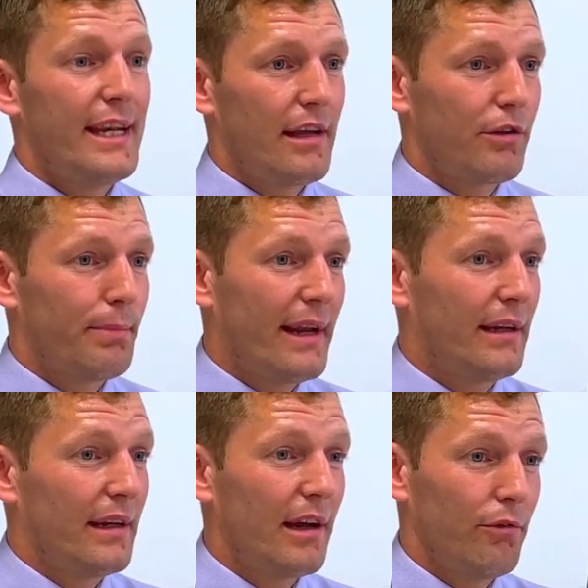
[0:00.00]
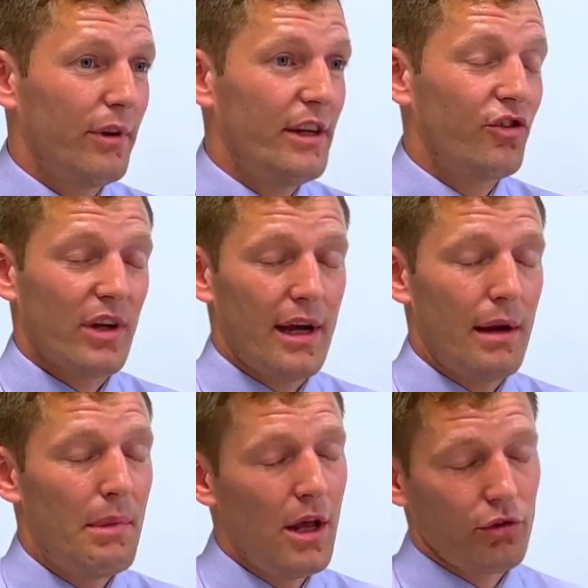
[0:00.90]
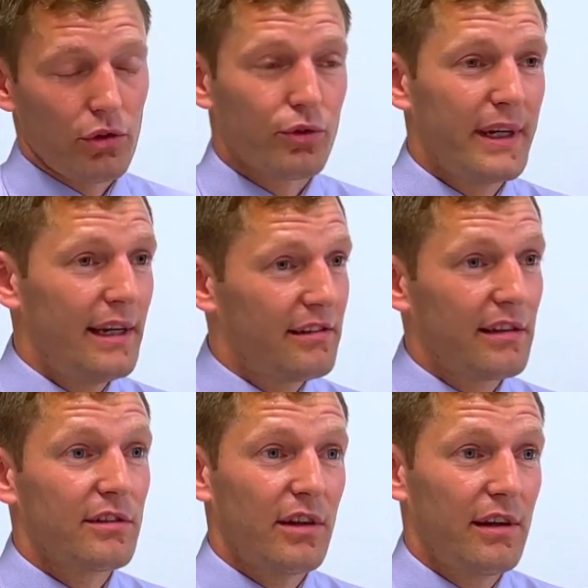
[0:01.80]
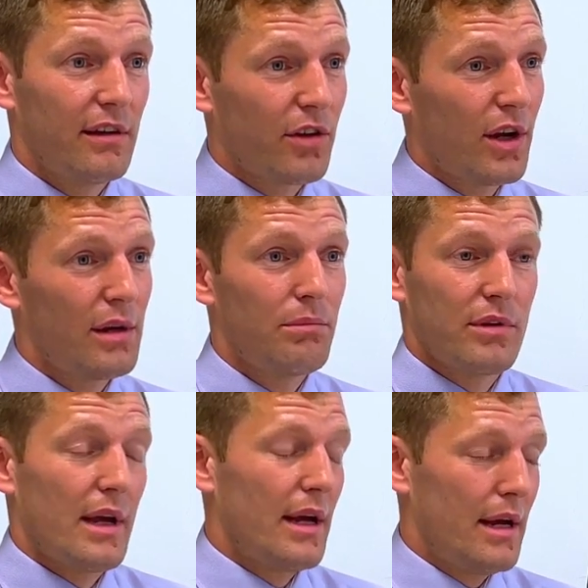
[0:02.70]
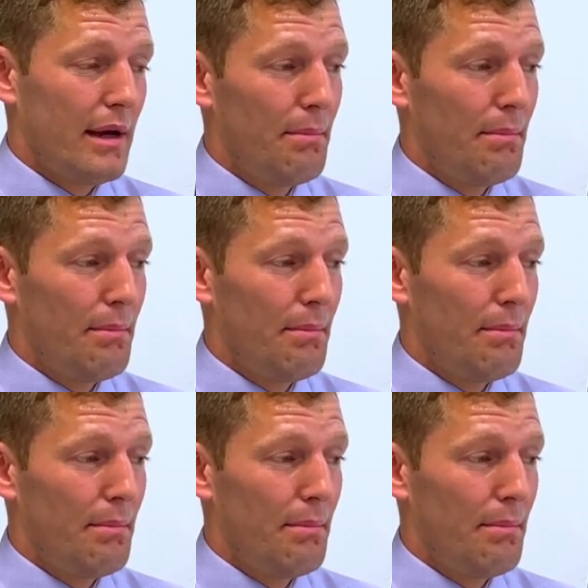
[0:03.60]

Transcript: Really expanding that reach. So it's exciting times.